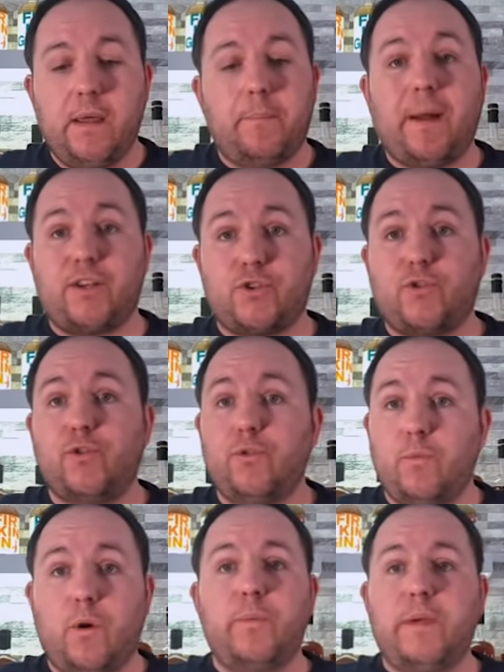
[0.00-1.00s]
Batch two
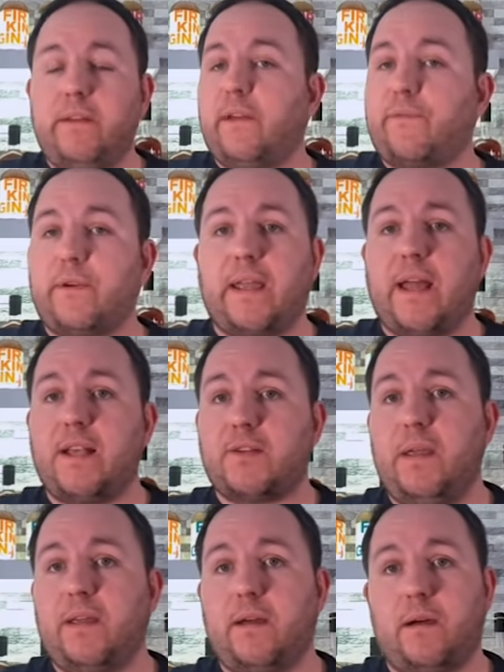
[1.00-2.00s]
will be different cask
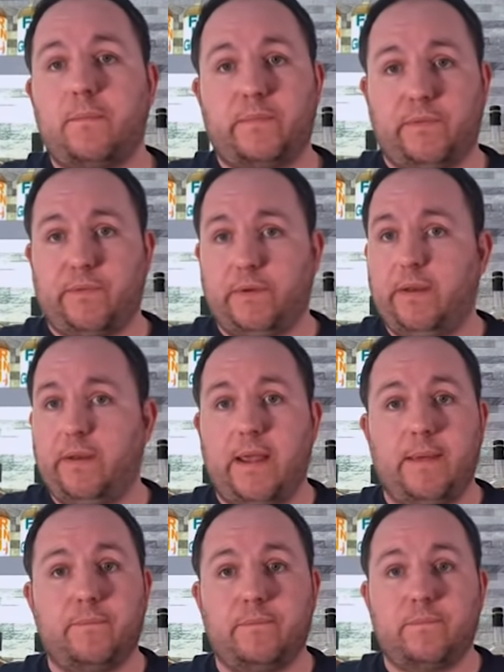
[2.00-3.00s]
makeup, different
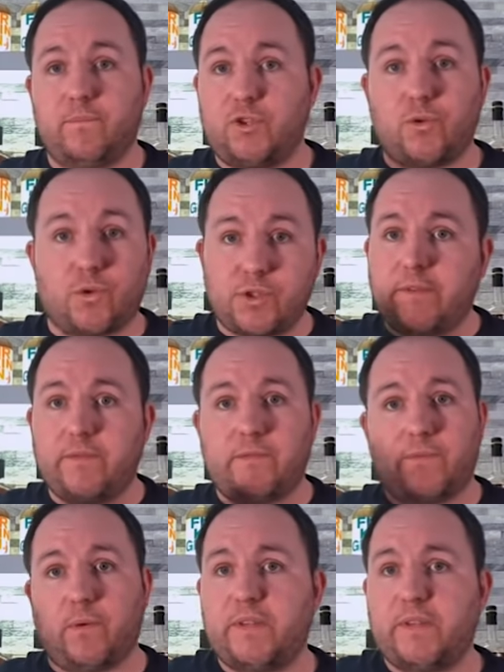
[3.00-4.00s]

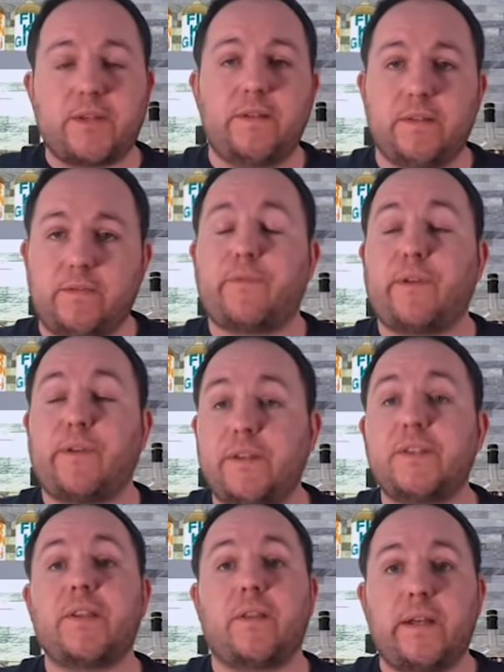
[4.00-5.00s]
sourcing from different
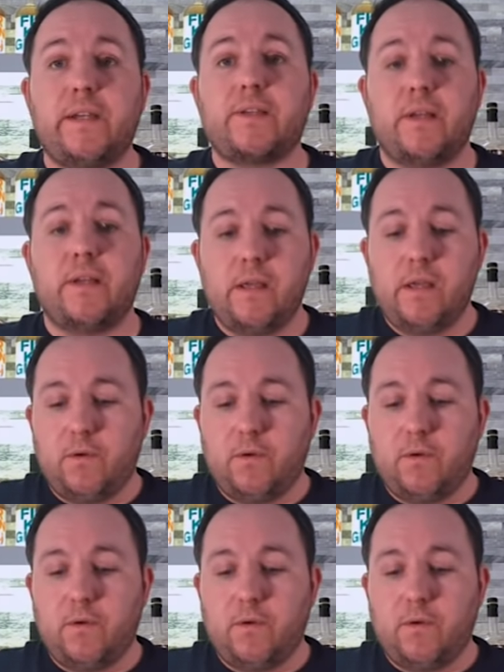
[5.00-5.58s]
distilleries.